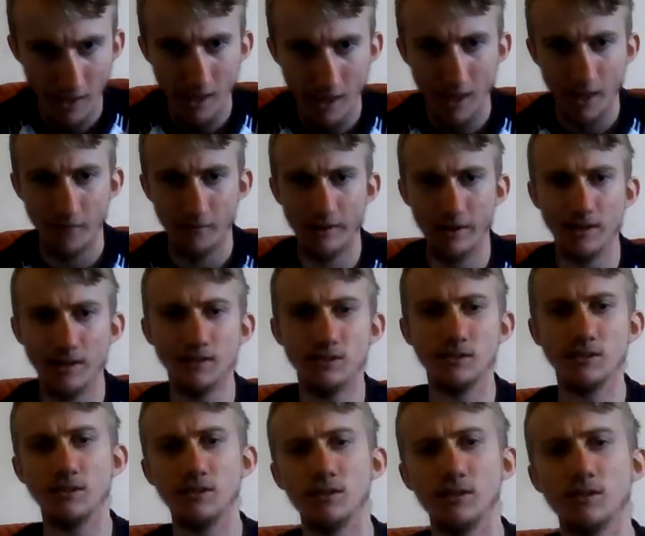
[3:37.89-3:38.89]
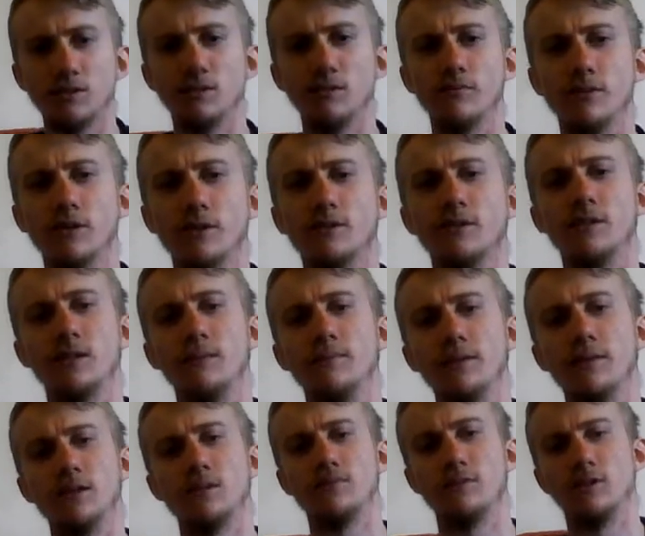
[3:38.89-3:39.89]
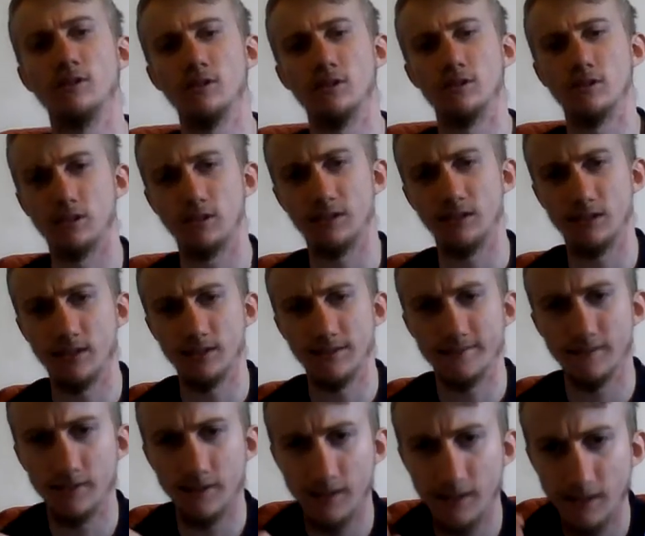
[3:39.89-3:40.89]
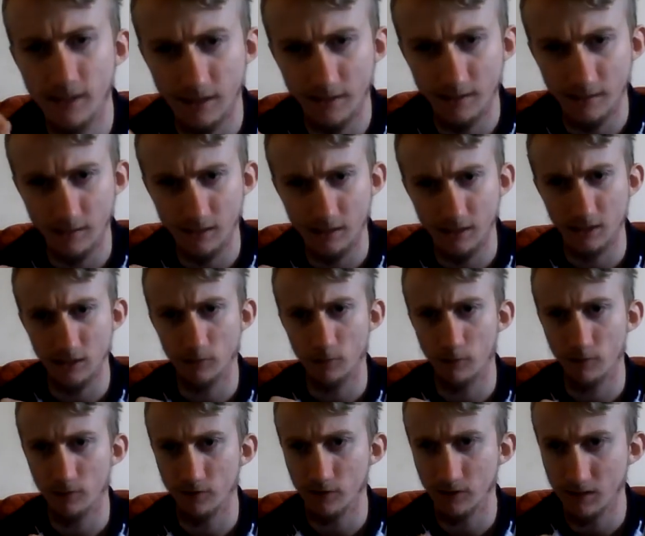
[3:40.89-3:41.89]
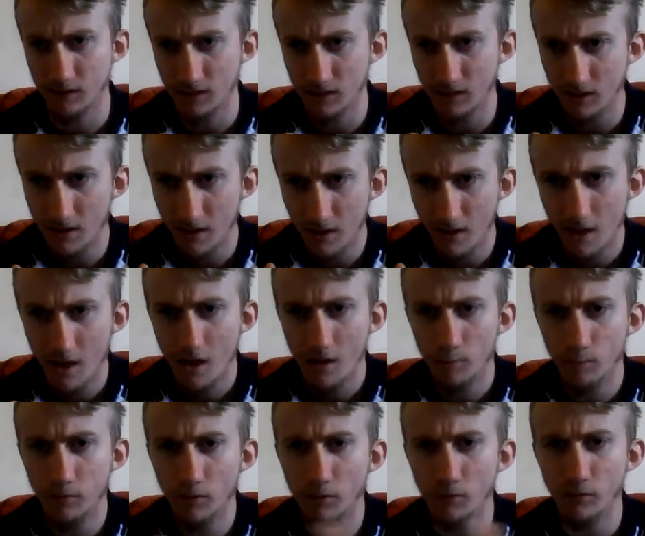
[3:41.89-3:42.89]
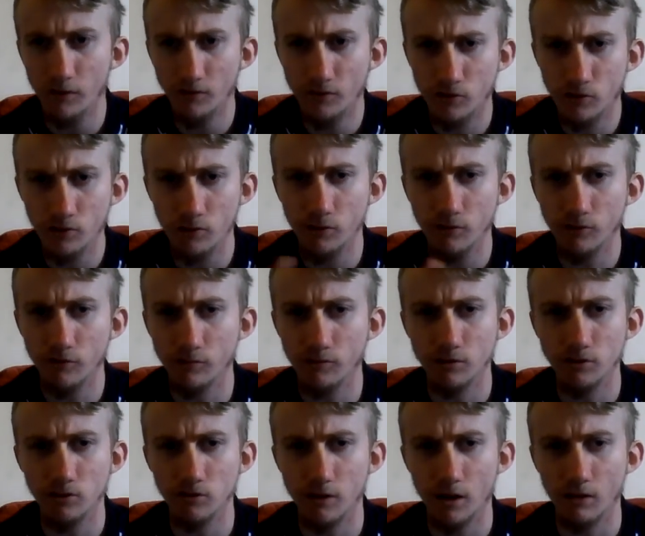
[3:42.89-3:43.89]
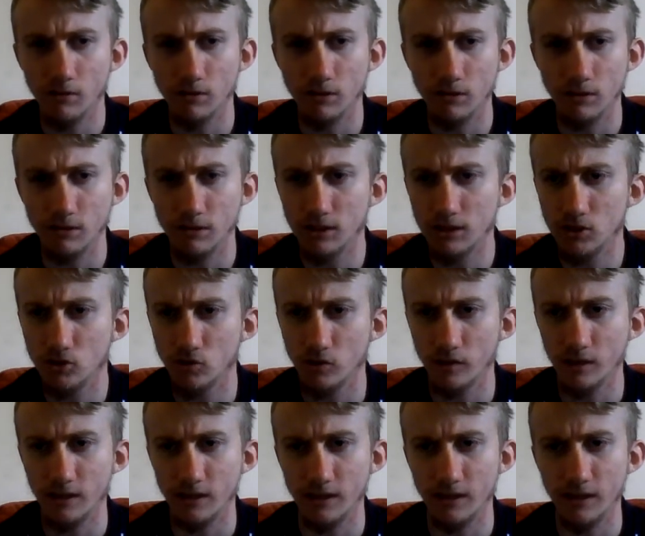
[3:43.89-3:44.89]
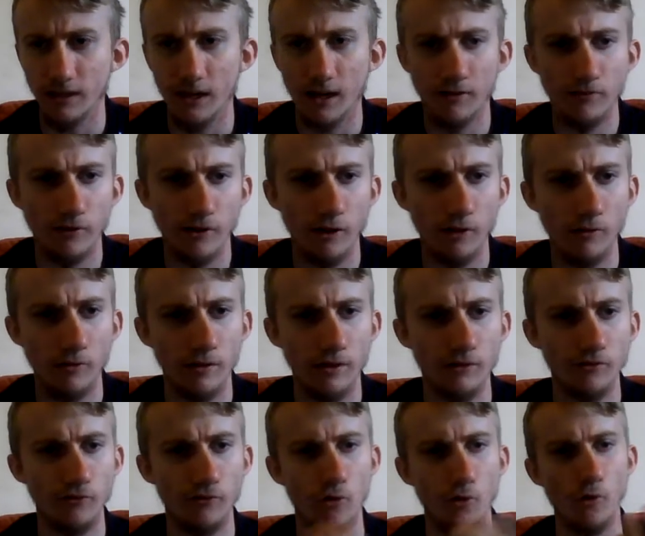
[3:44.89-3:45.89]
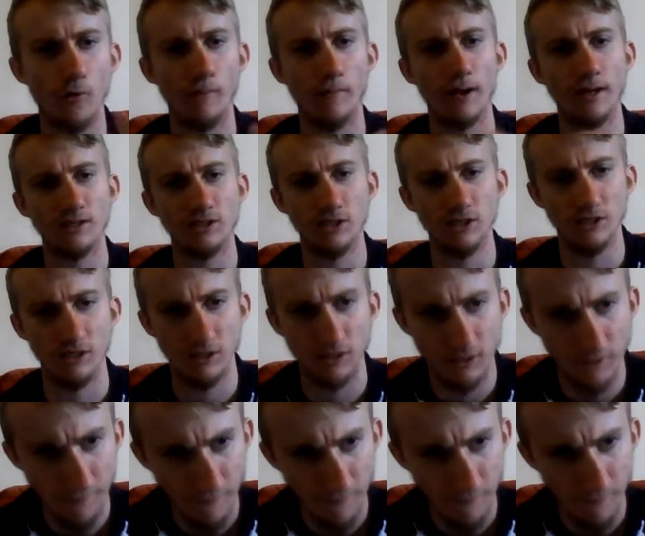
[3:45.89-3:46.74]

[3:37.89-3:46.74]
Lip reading: They entered a team into the Dursley and District League in 1912-13, but withdrew from the Stroud and District League after only 4 matches.